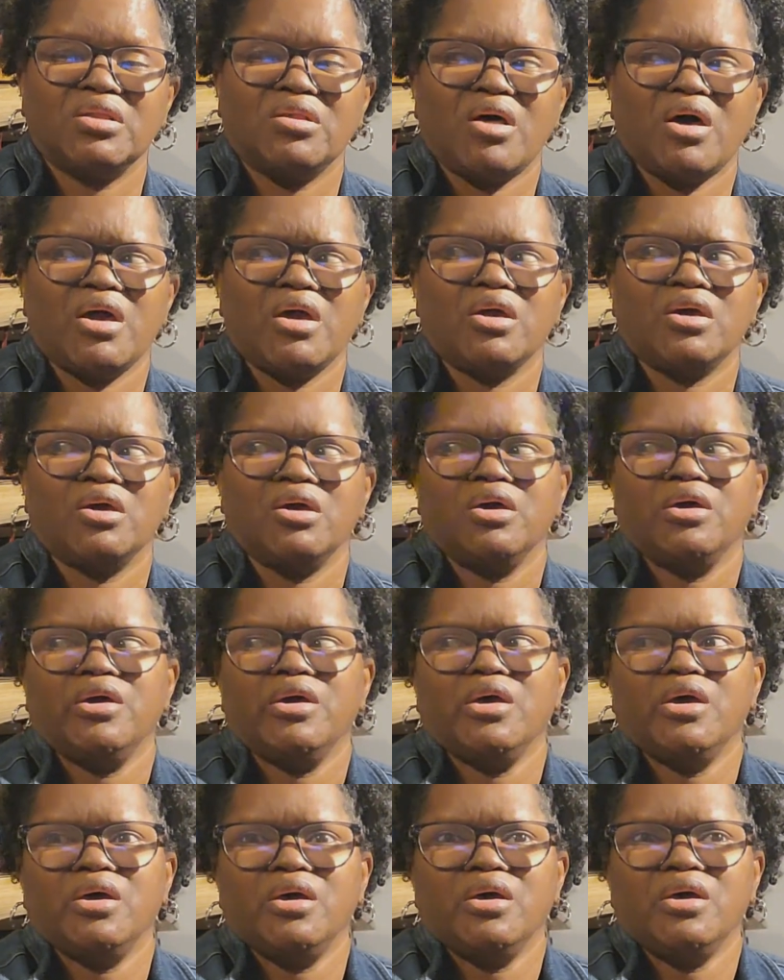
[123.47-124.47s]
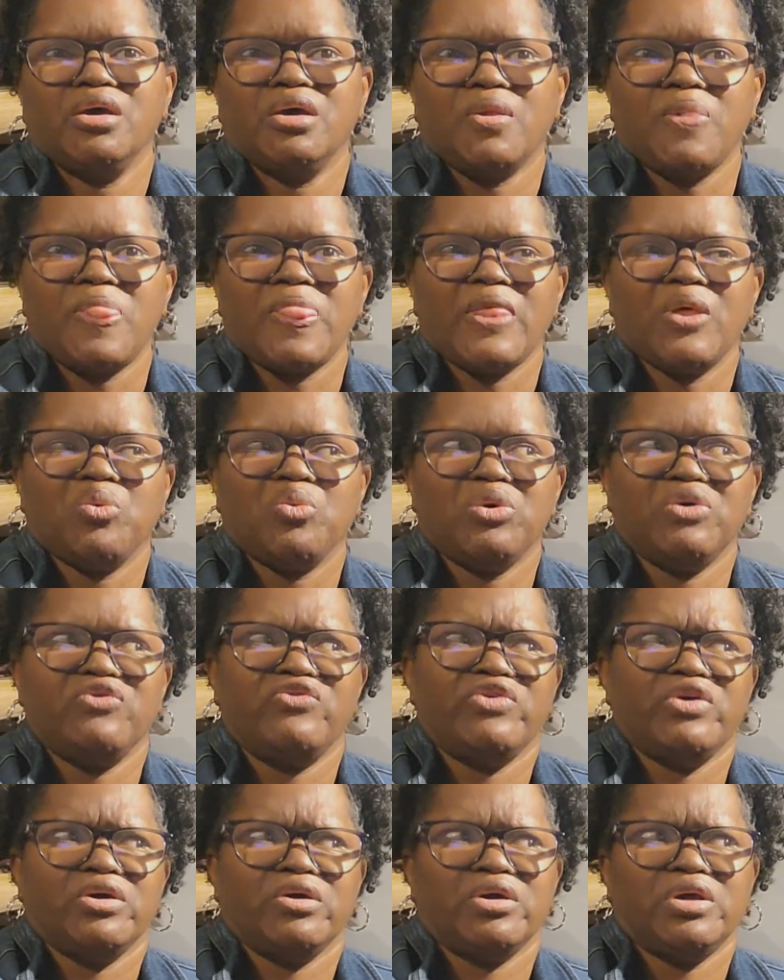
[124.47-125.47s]
Like, we
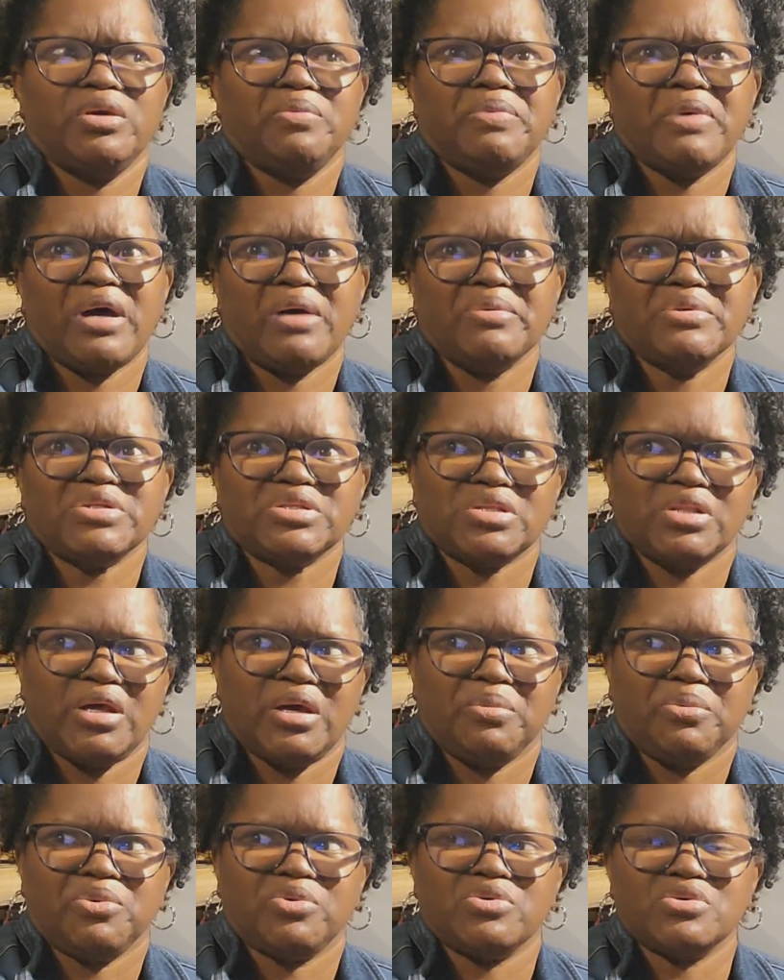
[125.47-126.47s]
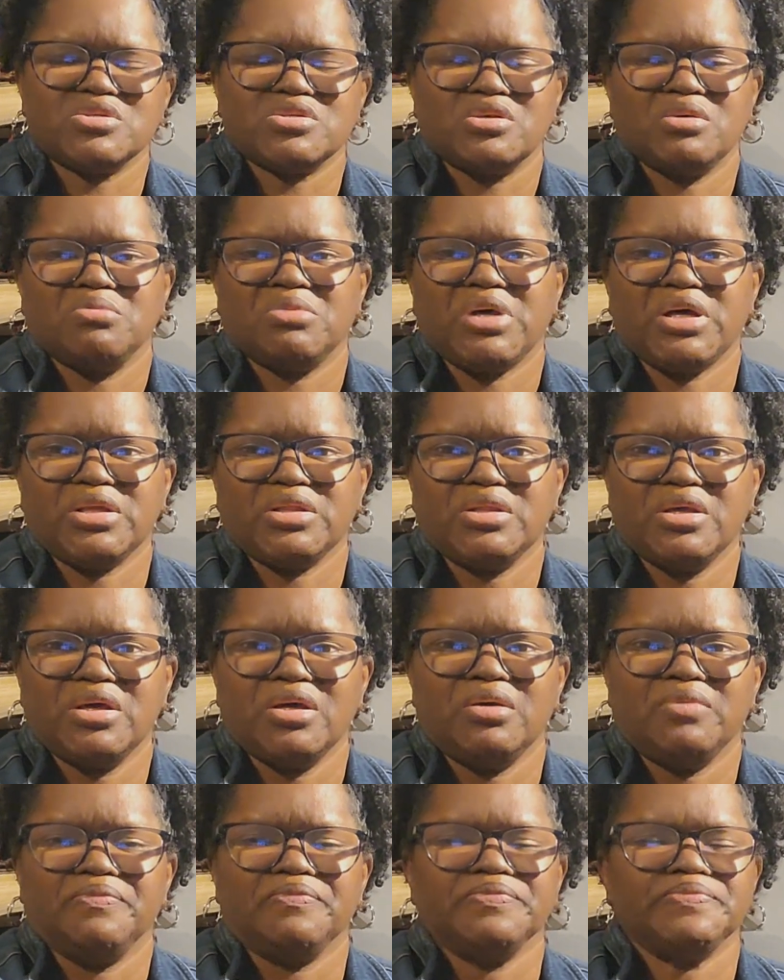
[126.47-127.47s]
figured he probably slapped her or something like
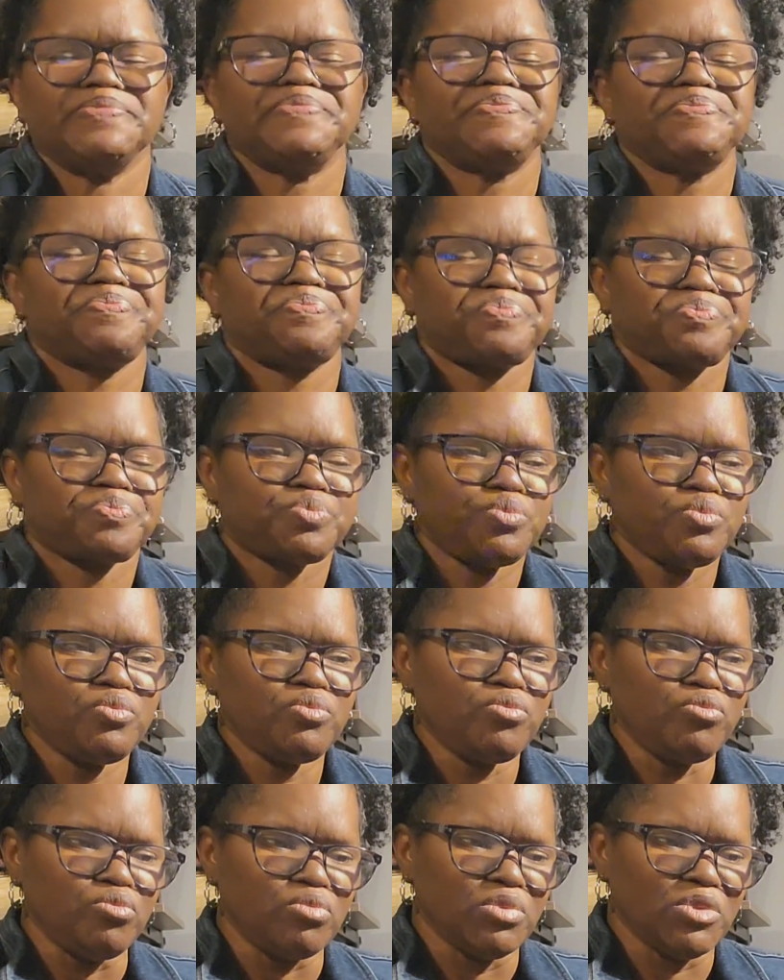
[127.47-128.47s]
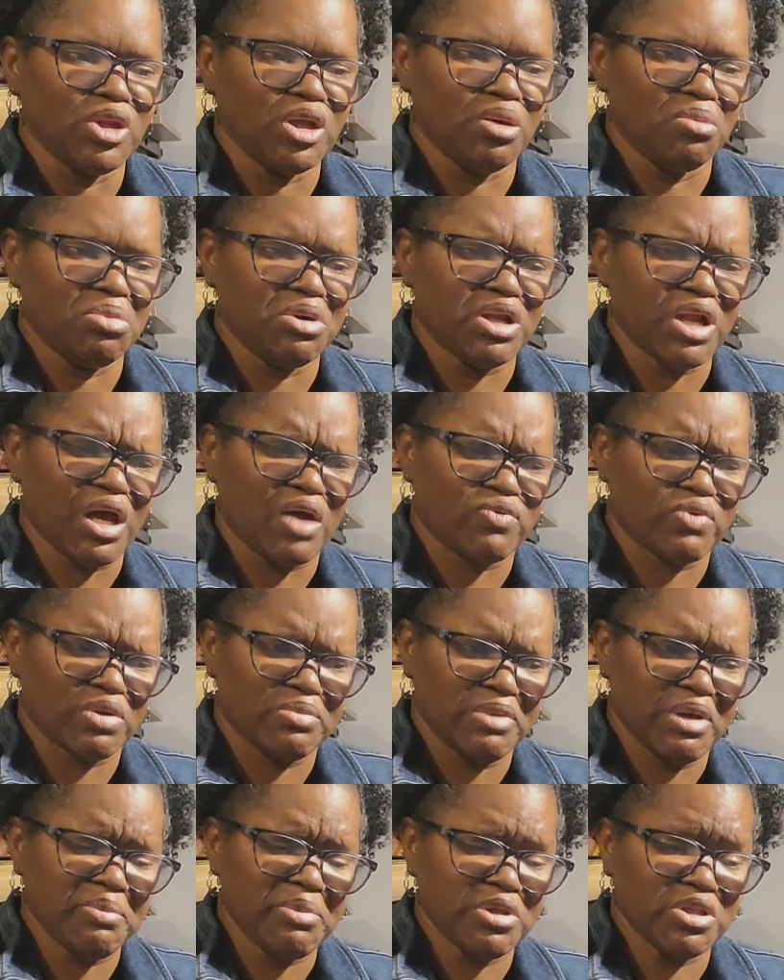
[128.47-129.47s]
that. But I
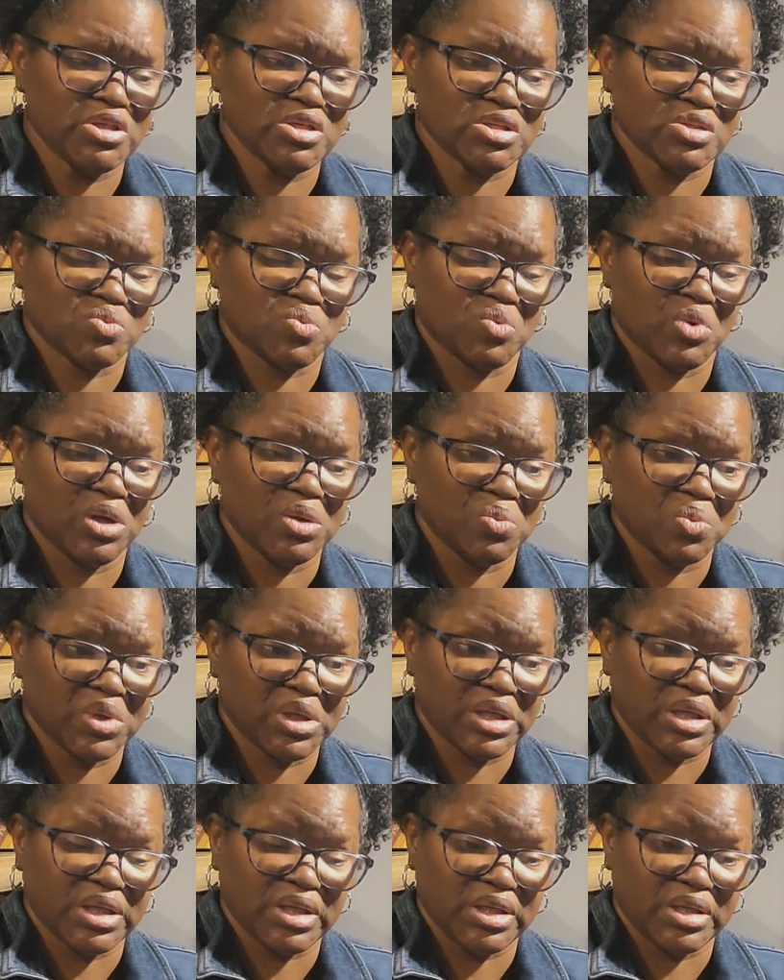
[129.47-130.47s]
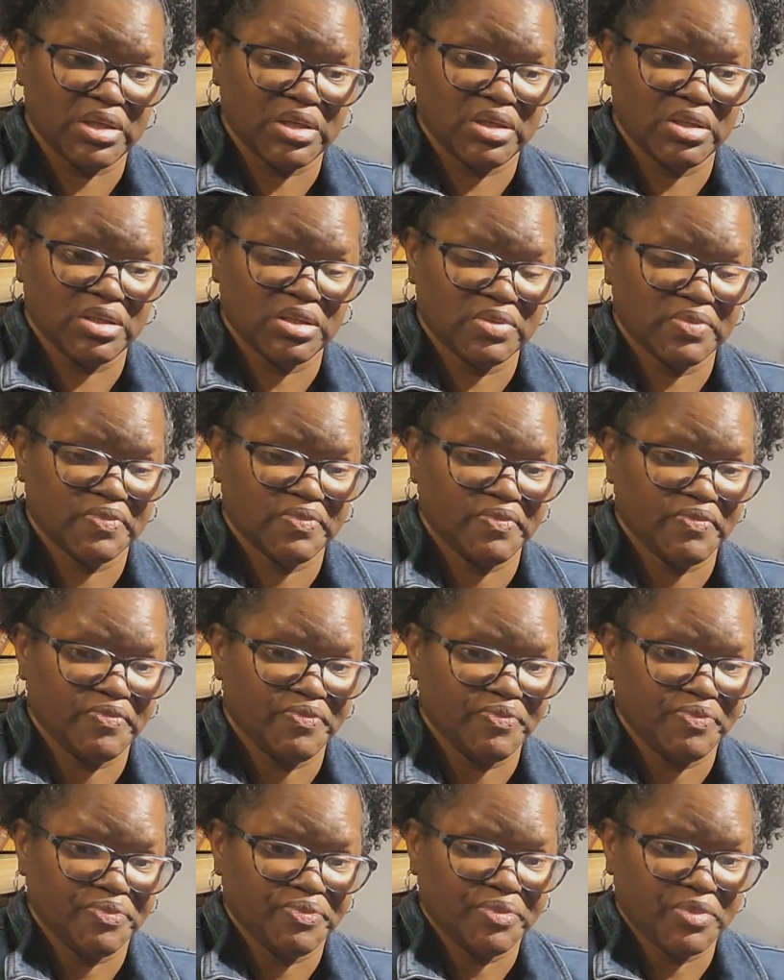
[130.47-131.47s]
remember this one weekend,
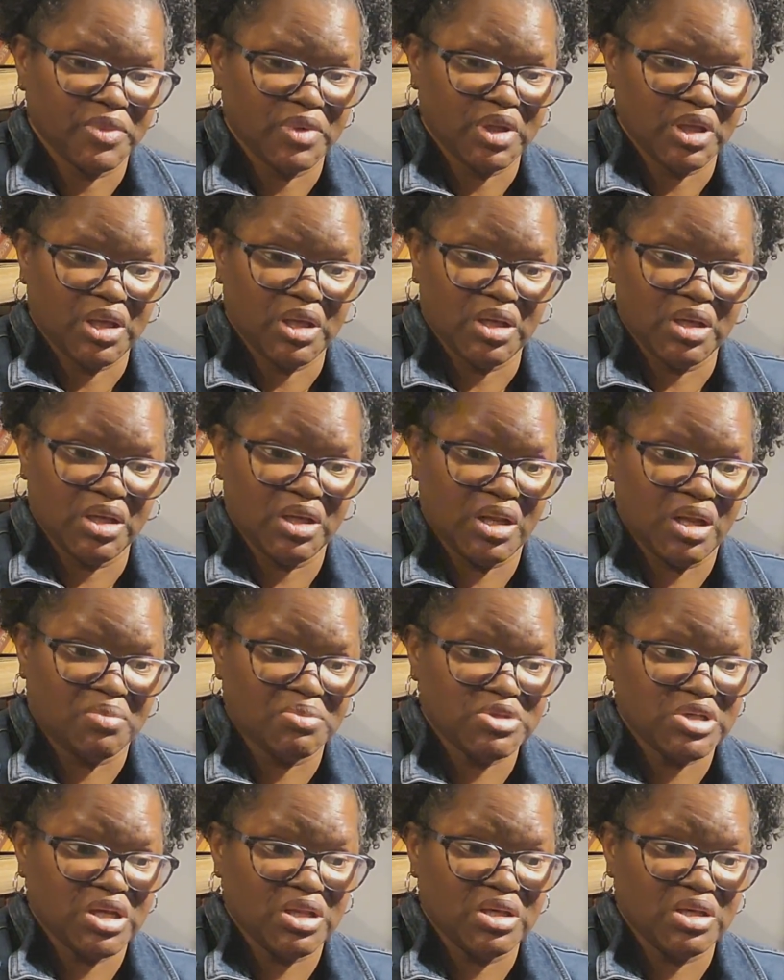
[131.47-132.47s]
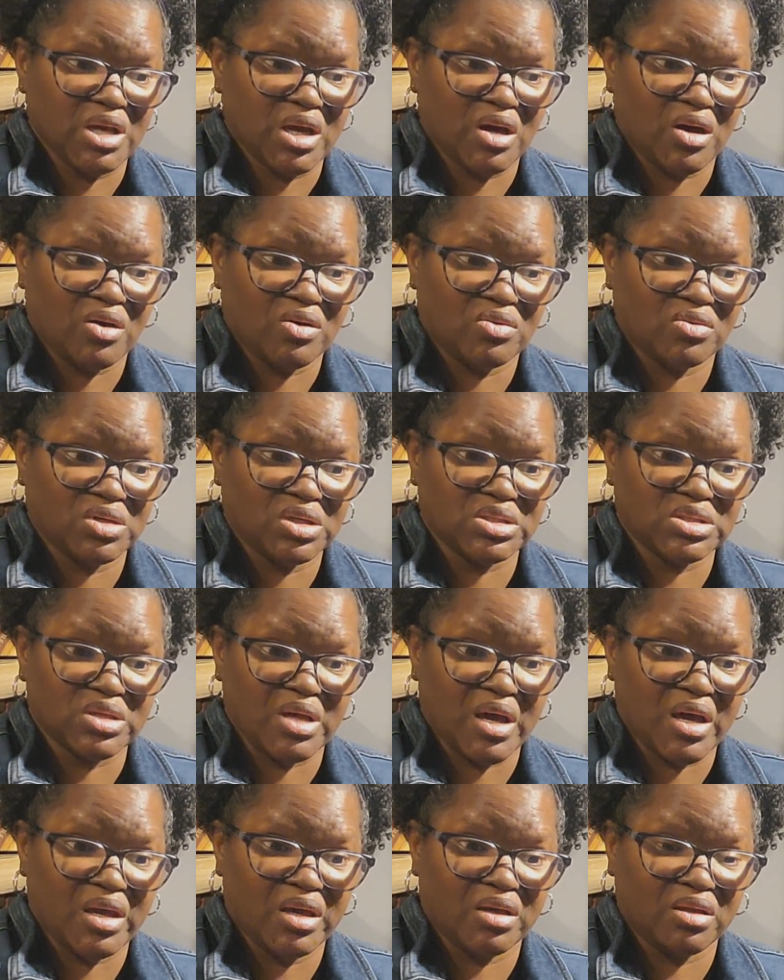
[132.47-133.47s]
and I'm telling y'all, it's
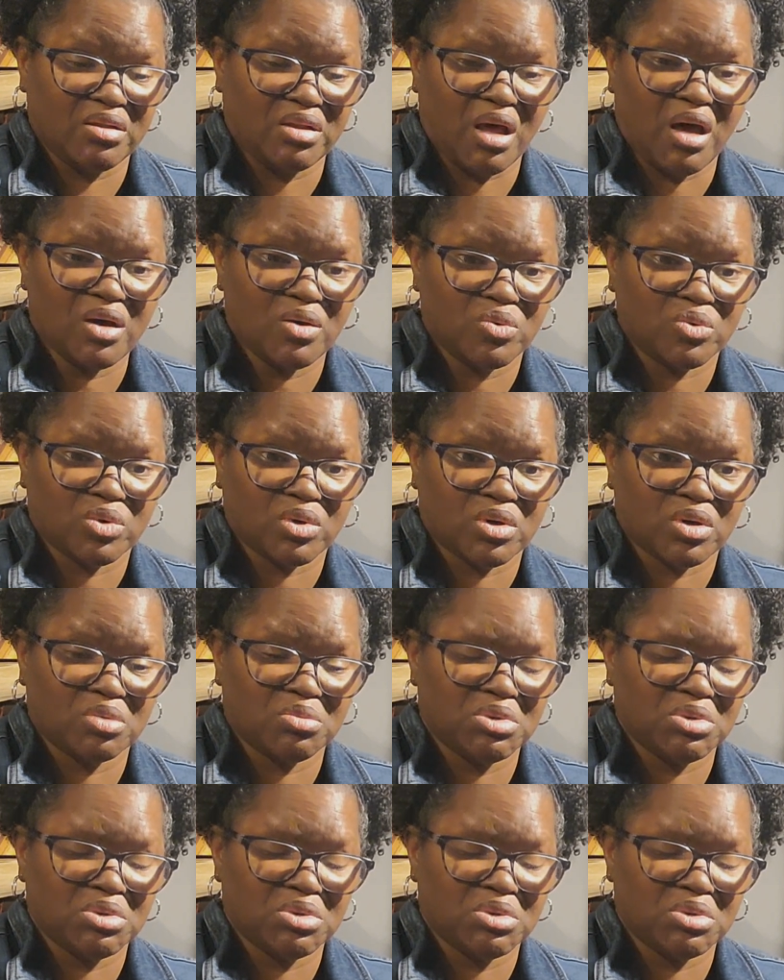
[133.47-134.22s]
like clockwork.